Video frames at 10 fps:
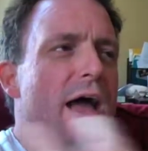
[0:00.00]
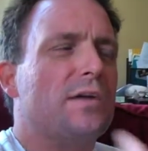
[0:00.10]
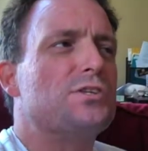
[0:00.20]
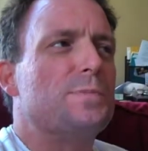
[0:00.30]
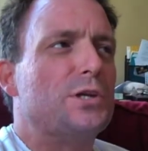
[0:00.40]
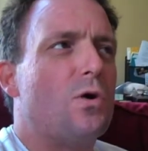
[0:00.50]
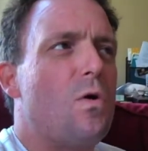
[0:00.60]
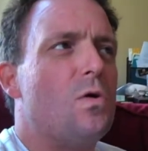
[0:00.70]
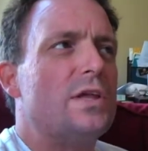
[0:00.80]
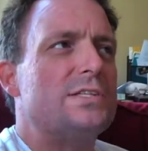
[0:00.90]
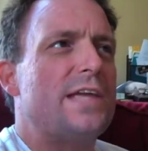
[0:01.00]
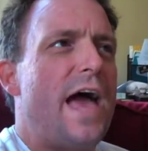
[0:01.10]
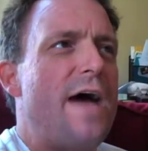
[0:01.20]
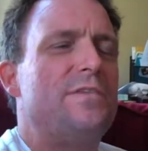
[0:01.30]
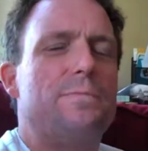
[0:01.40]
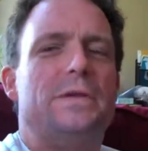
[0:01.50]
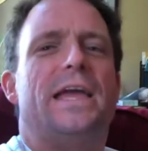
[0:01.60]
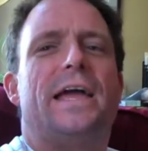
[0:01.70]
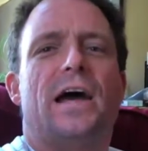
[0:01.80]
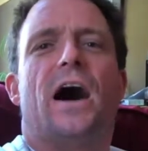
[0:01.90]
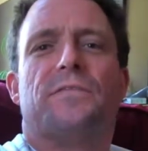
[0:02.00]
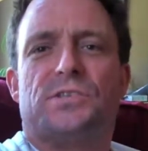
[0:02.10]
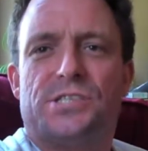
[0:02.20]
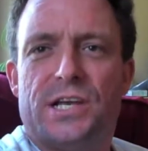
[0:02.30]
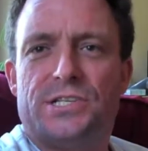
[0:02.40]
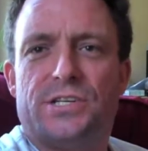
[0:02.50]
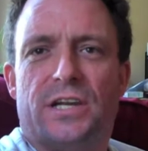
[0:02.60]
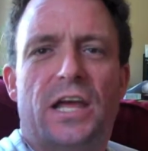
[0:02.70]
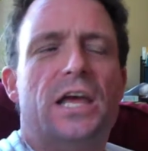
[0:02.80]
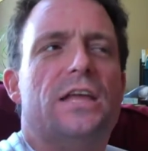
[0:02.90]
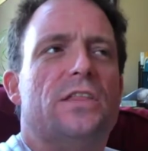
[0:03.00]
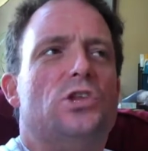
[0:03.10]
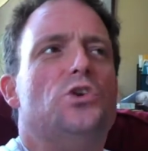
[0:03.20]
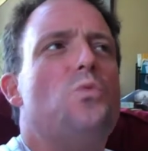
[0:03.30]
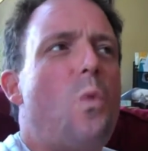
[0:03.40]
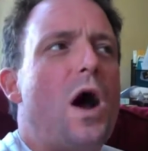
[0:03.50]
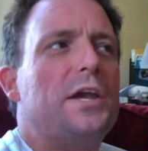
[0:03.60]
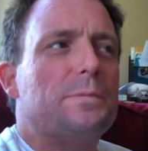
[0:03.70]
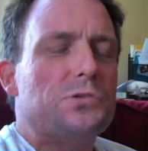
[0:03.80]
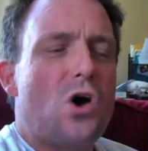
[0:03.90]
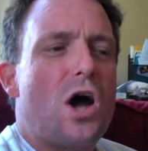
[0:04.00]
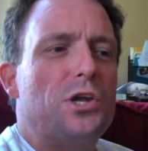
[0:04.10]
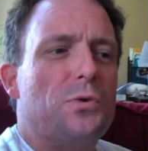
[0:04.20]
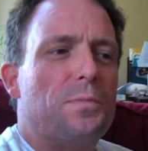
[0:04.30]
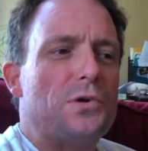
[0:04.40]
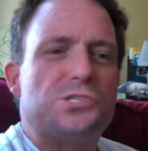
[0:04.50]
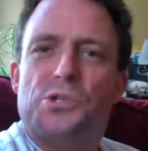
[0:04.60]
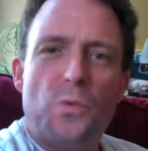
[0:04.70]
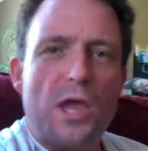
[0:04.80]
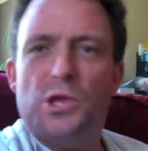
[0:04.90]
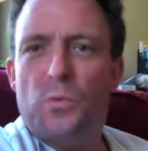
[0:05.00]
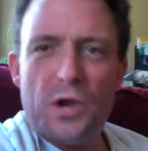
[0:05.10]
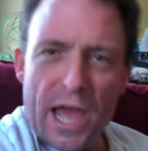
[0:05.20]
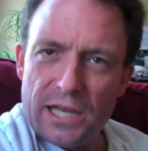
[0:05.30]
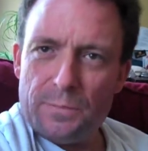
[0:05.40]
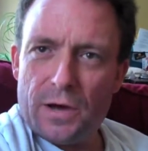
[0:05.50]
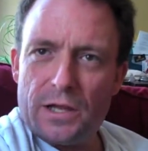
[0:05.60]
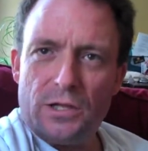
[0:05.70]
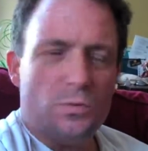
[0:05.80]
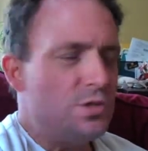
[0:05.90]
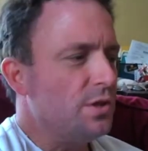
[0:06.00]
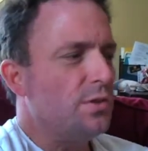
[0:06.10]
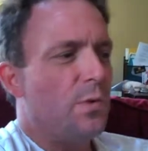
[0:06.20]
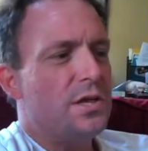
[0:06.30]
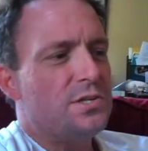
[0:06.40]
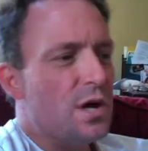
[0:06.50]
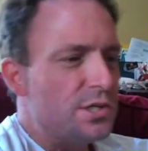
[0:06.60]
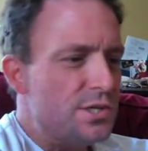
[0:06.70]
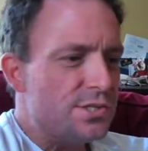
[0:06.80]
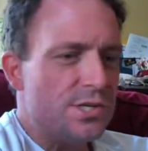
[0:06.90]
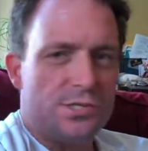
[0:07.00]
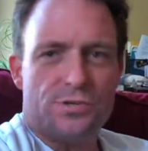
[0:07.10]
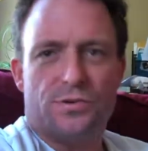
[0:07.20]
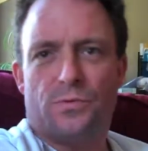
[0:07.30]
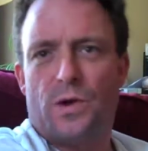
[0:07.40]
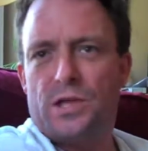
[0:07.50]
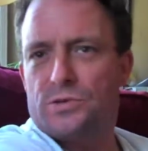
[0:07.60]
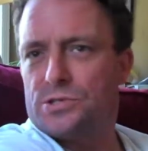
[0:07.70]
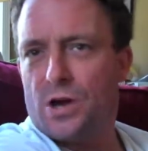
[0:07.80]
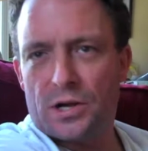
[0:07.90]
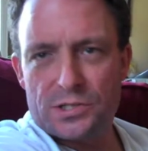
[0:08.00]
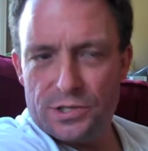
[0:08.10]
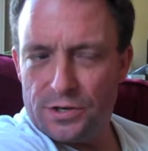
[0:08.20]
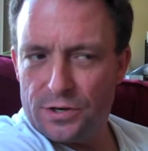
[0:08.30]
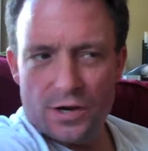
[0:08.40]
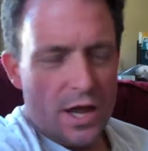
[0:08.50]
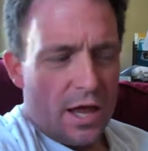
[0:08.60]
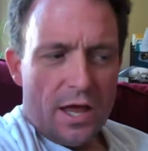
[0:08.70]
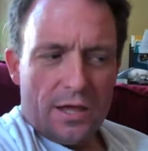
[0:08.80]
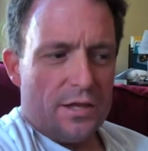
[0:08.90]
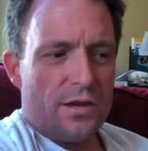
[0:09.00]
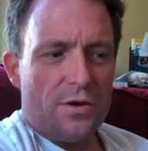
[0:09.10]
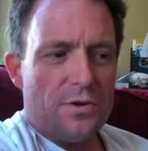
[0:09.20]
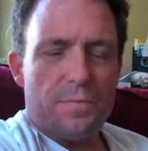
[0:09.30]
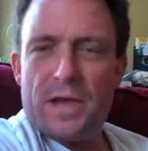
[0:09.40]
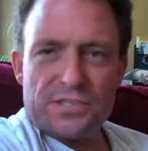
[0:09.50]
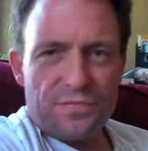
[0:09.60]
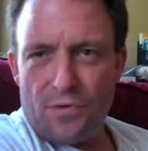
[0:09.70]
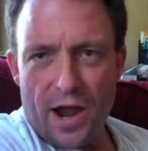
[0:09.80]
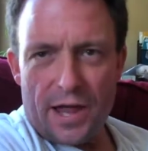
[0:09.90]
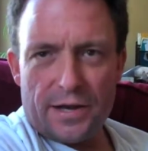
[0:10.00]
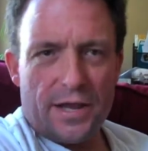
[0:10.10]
ultimate goal is to have it be a conversation, that you wind up talking to a person the way you would anybody. You the way The way you talk to your sister, the way you talk to your, you know, your best friend.